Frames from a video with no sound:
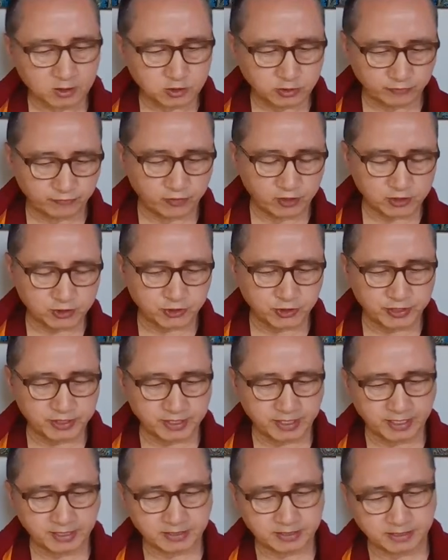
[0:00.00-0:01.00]
verse
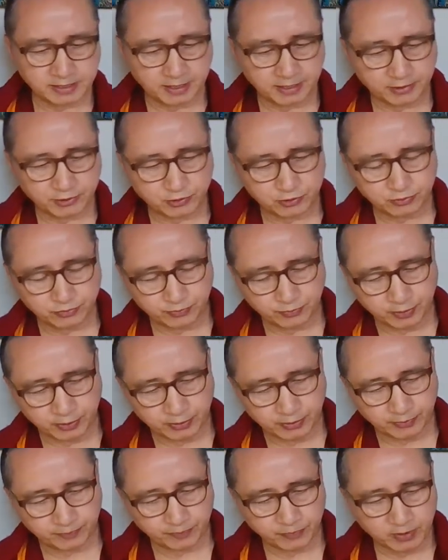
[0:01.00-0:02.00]
28,
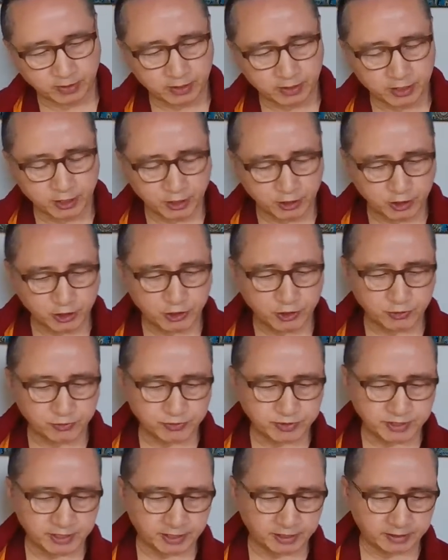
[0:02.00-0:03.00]

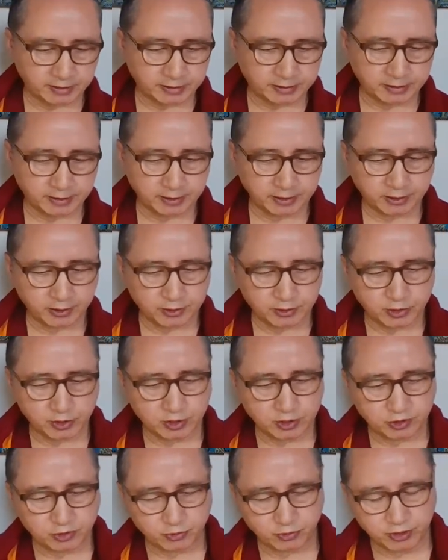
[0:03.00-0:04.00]
introducing
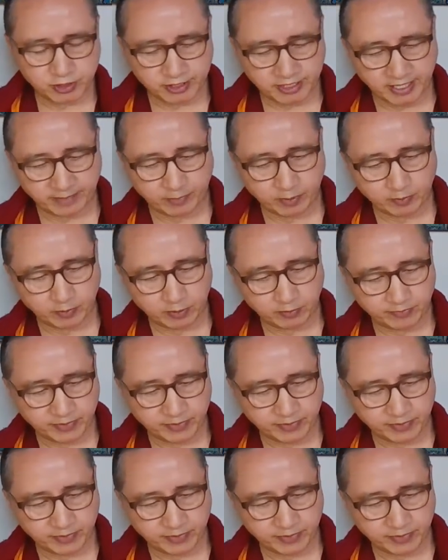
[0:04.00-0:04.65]
the three capable